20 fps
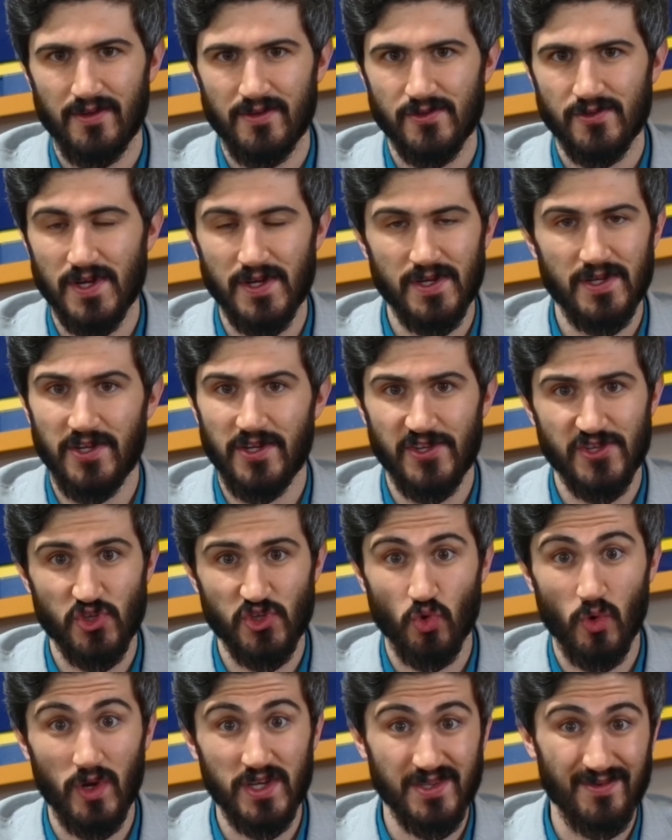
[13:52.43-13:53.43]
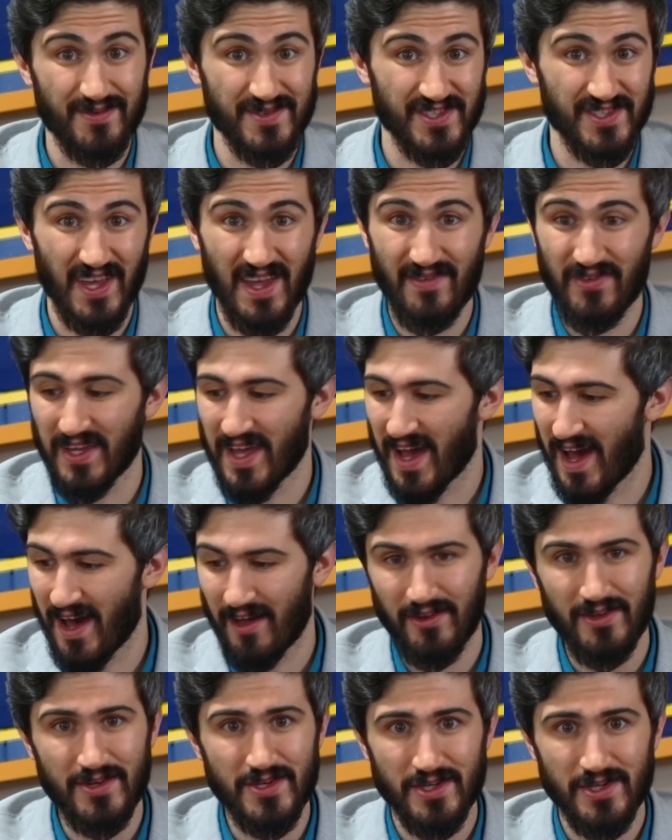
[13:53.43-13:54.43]
Trying to destroy someone's life in
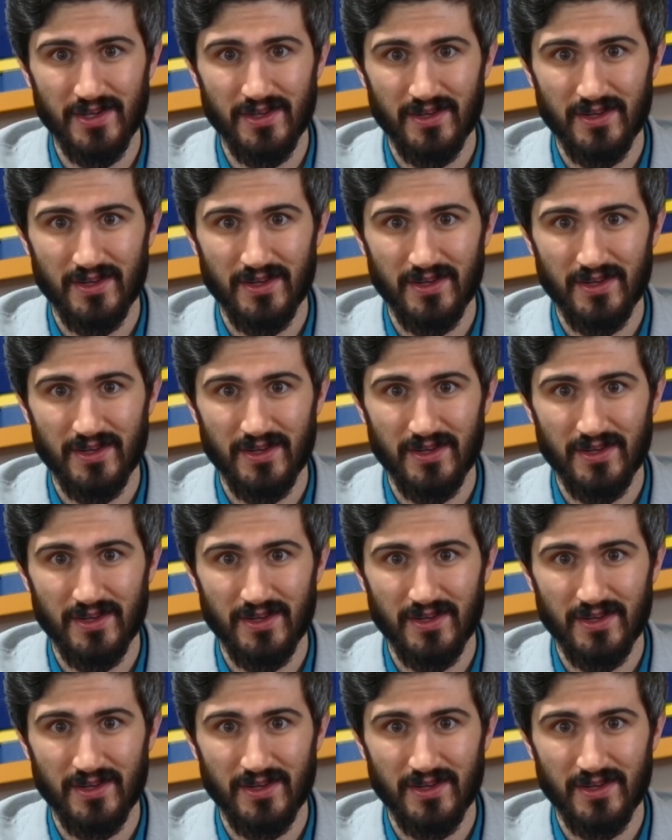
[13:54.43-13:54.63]
college?